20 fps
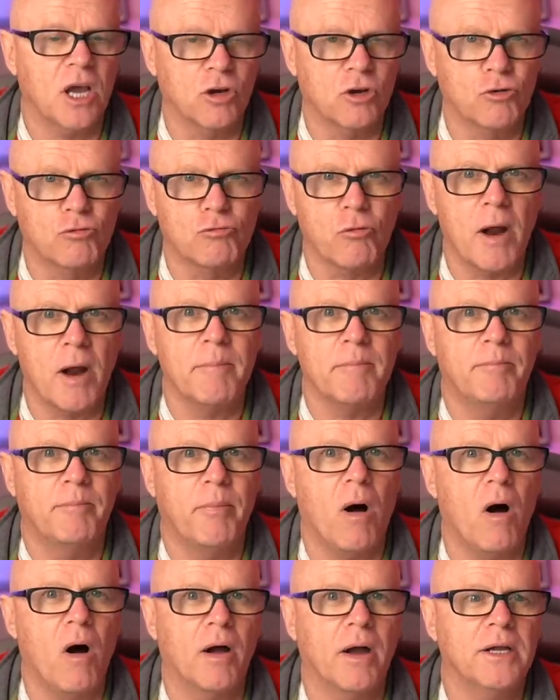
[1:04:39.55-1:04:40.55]
are great
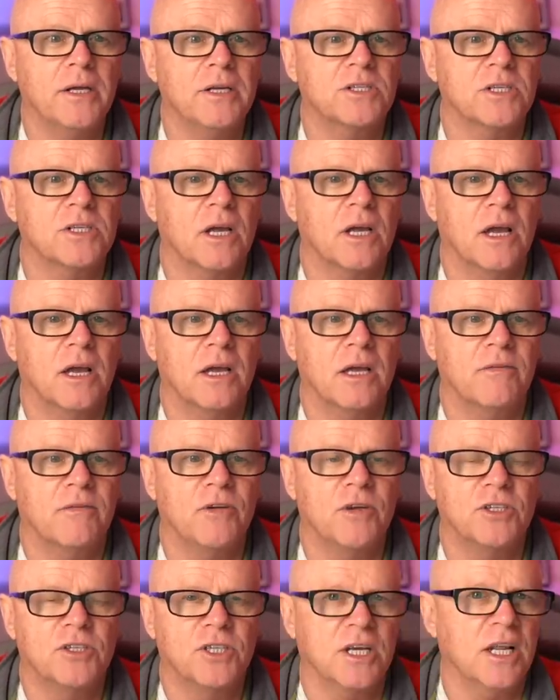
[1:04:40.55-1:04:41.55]
buys
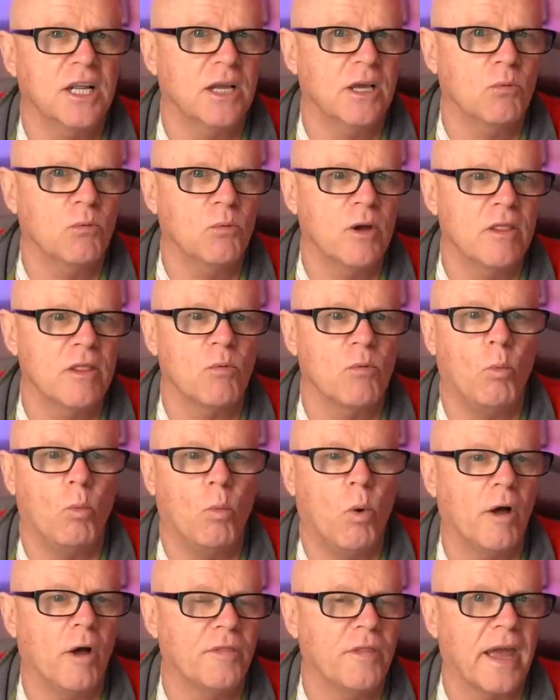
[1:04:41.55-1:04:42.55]
if you're dealing with
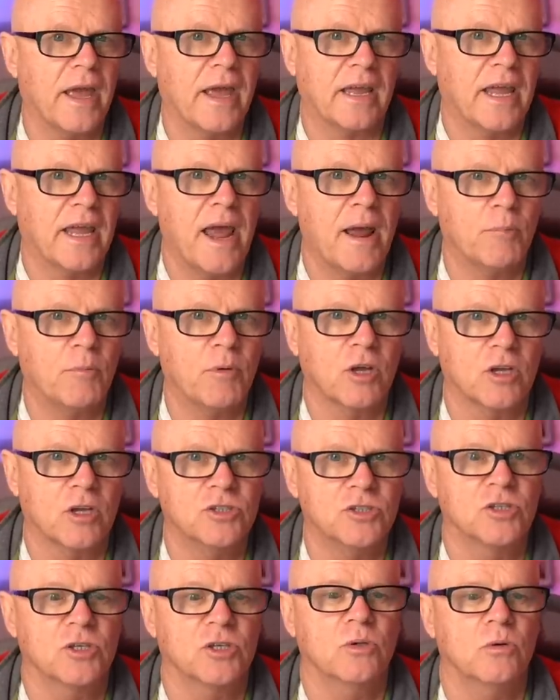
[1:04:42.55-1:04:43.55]
what that camera
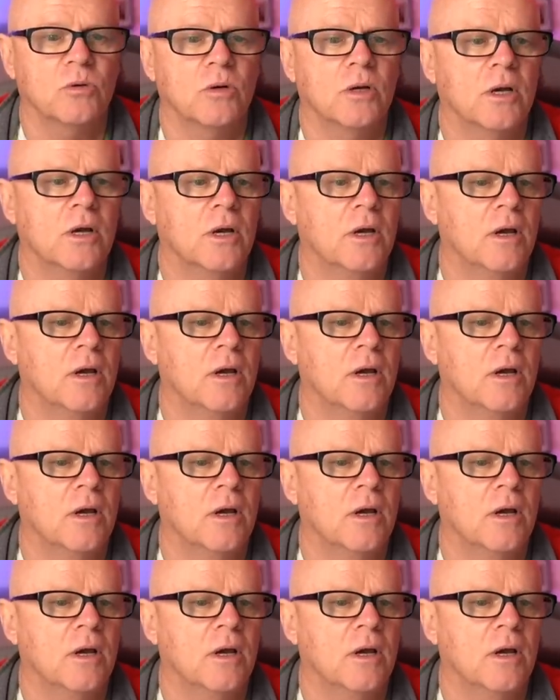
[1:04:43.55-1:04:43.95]
can do.